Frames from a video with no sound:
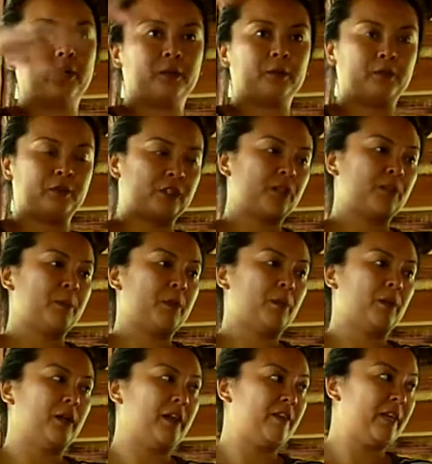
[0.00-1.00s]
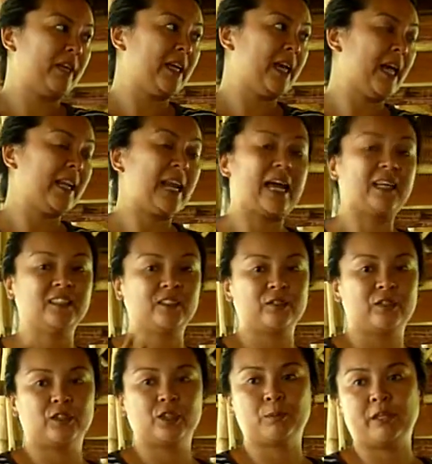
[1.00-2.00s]
fishermen were living and ask the
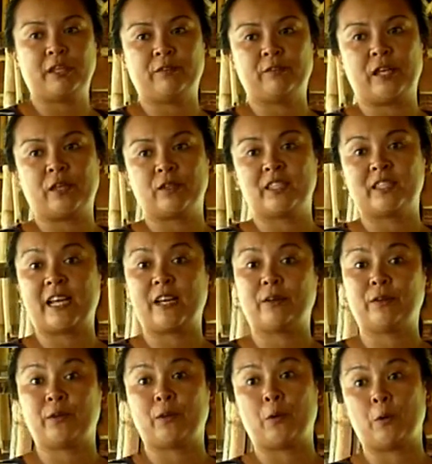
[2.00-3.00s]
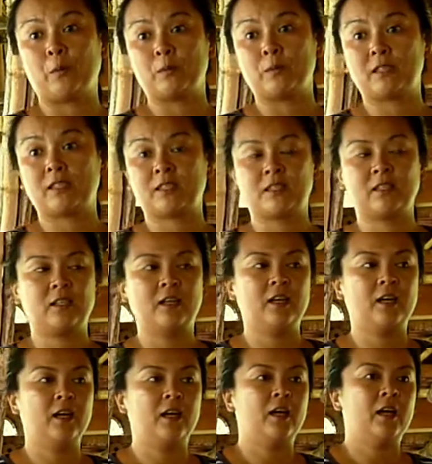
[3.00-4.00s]
fishermen if they could stay in their homes.
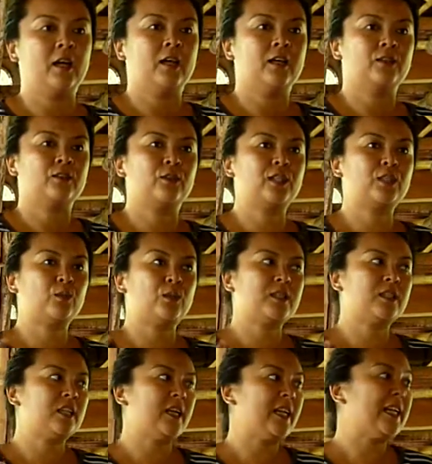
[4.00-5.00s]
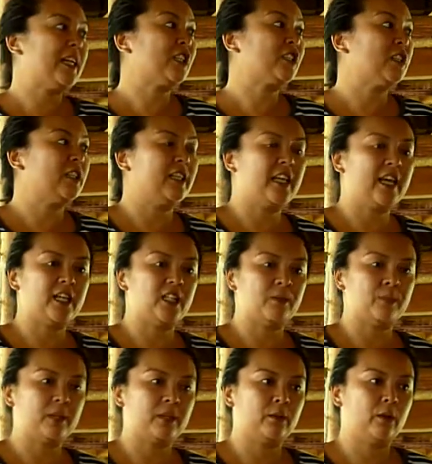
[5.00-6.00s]
So this was the initial
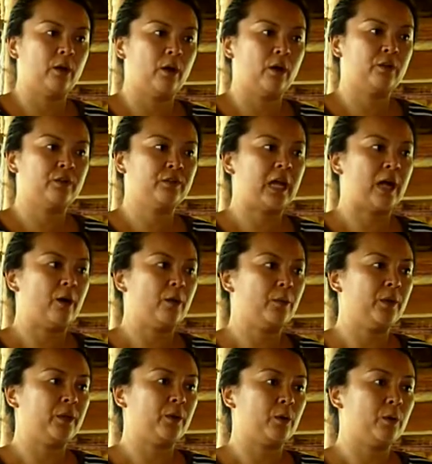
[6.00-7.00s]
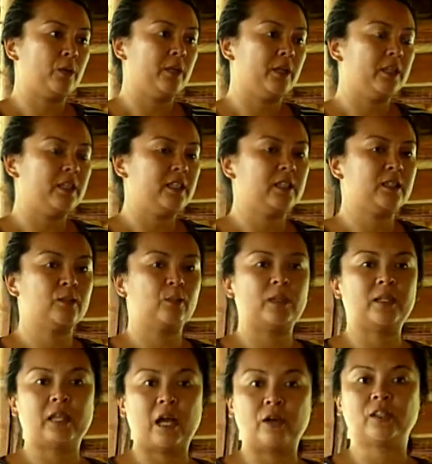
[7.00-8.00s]
engagement of Tao with the communities.
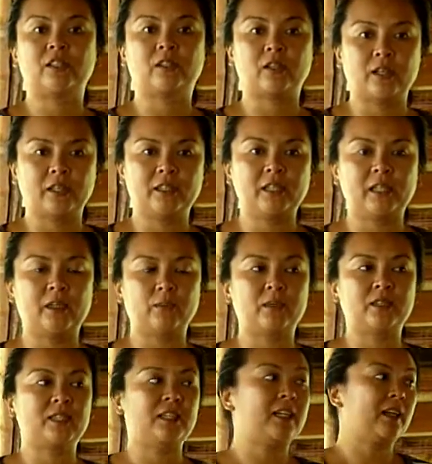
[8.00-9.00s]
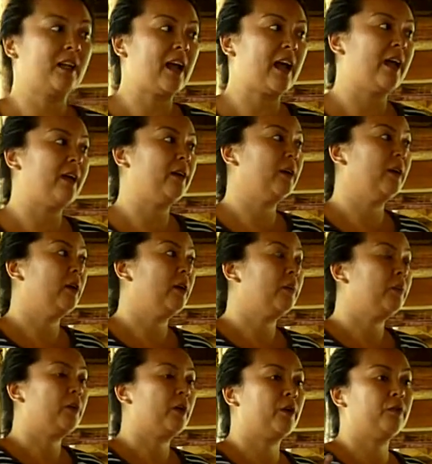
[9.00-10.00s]
When Tao started, it was the decline
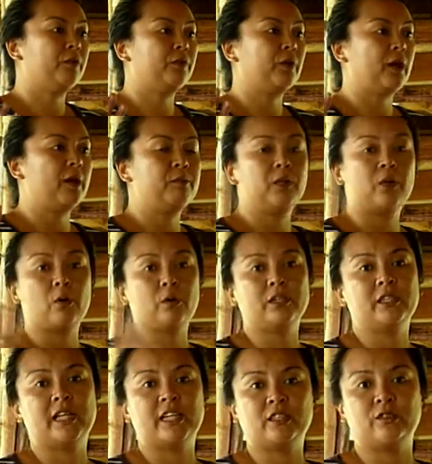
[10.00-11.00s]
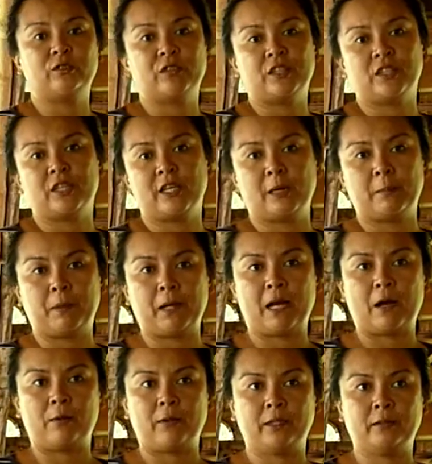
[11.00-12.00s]
of the golden age of fishing in
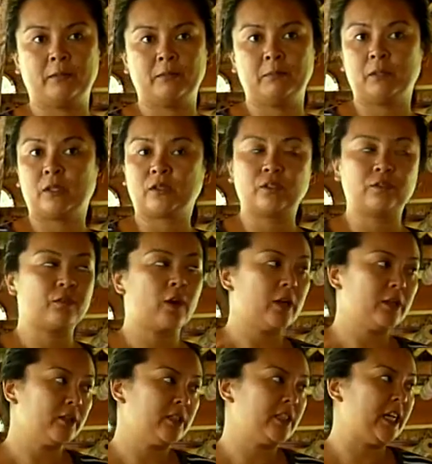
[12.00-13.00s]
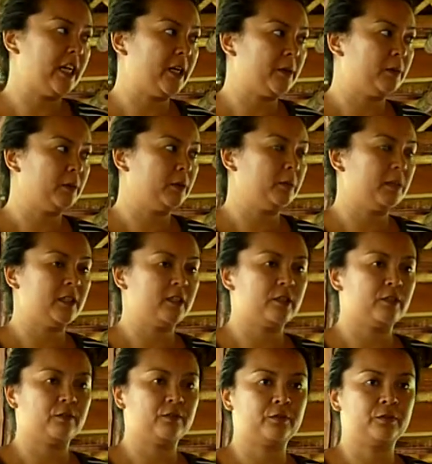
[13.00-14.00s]
Palawan because of unsustainable means of